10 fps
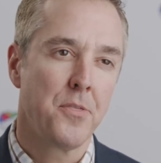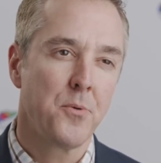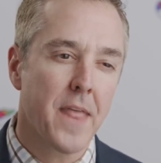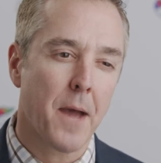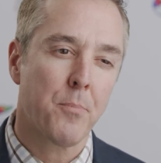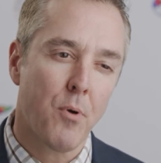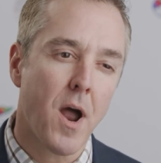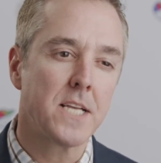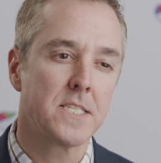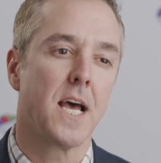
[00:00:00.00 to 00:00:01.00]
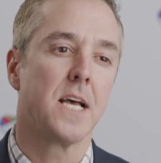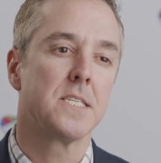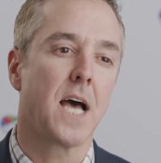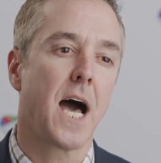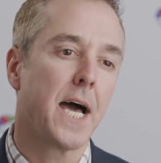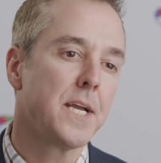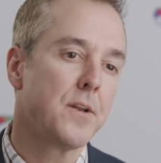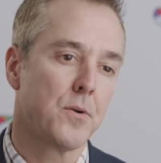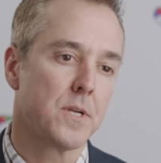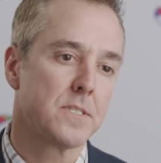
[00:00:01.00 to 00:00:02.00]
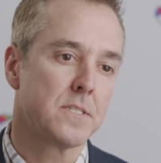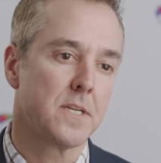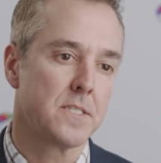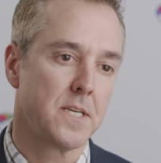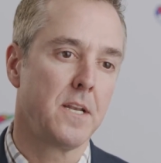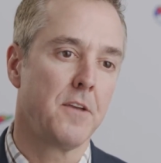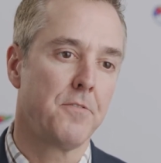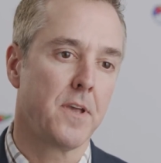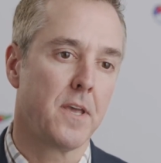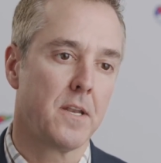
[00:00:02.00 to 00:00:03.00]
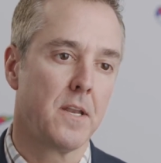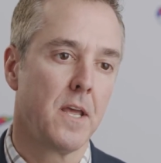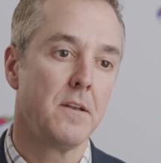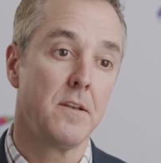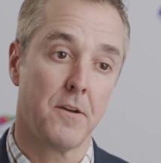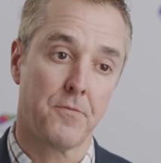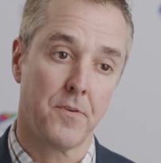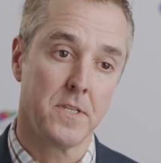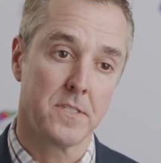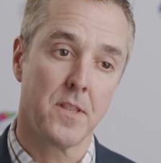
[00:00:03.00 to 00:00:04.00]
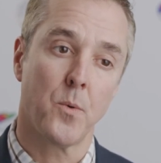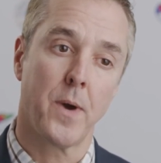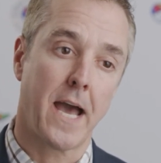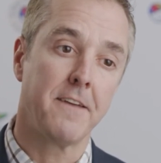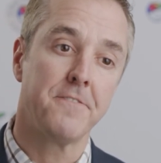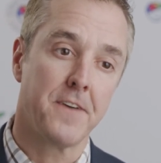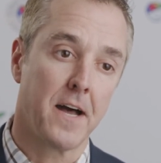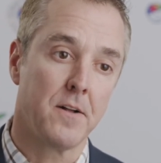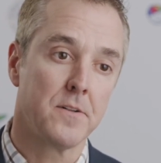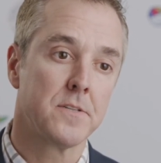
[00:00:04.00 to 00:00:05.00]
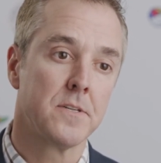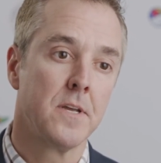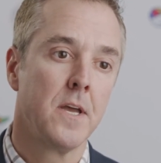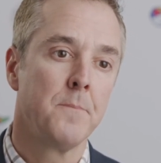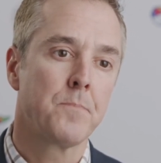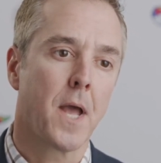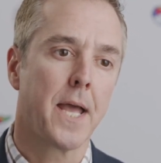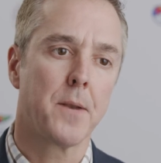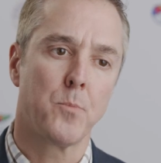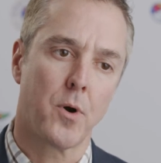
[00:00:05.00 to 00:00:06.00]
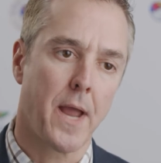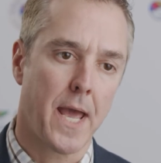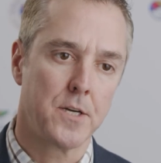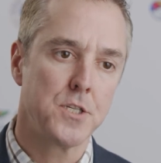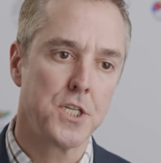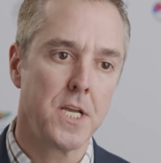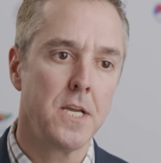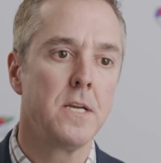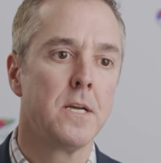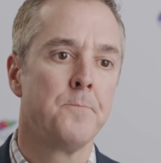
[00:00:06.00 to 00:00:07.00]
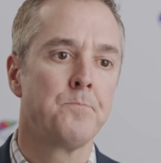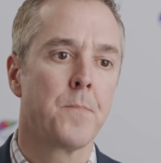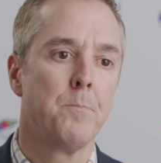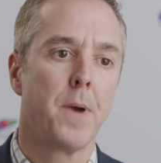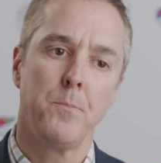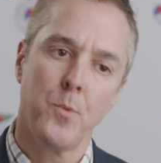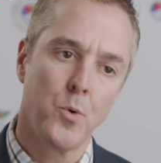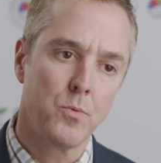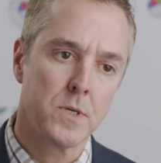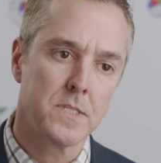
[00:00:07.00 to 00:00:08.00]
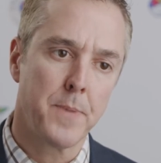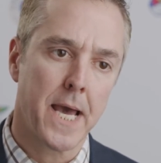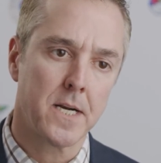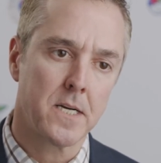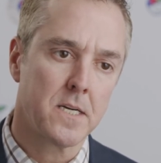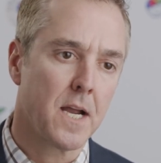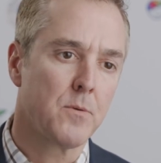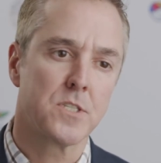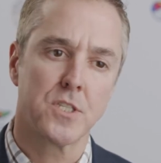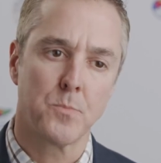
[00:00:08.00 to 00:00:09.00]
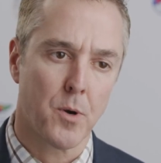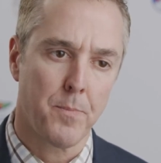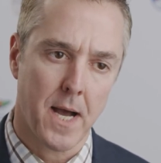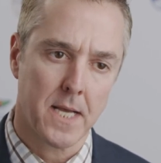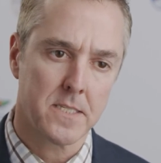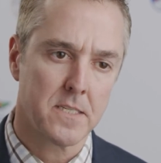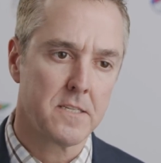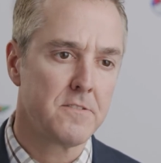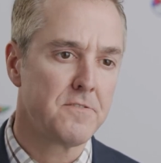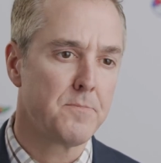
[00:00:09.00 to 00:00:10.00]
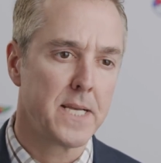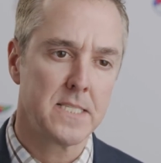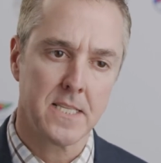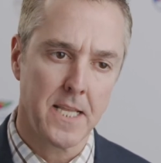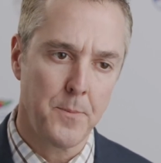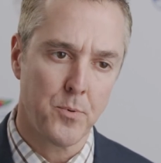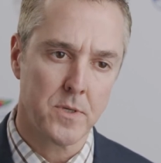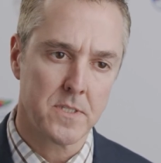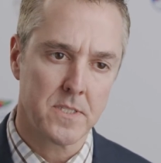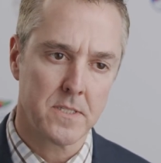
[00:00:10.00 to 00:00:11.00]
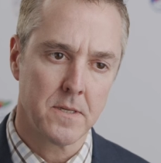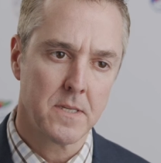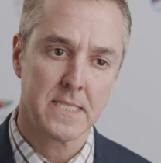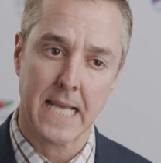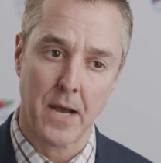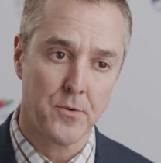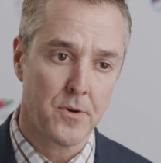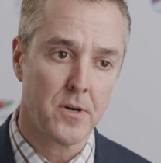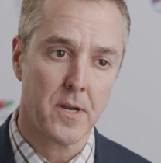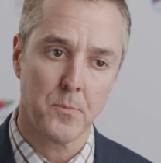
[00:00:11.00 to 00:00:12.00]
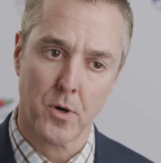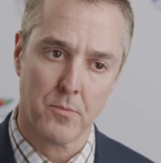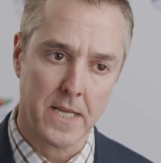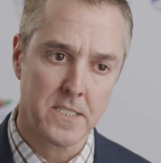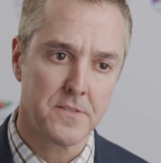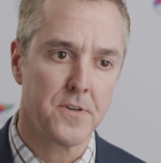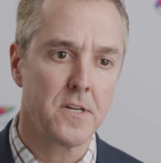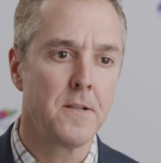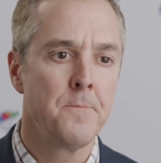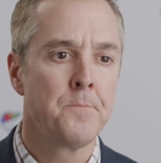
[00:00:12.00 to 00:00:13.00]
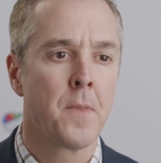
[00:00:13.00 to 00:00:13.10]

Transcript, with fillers: Through that process, I noticed a significant difference in the way I felt. I had more energy, my mood was better, I was just more positive, my sleep was sounder and more restful.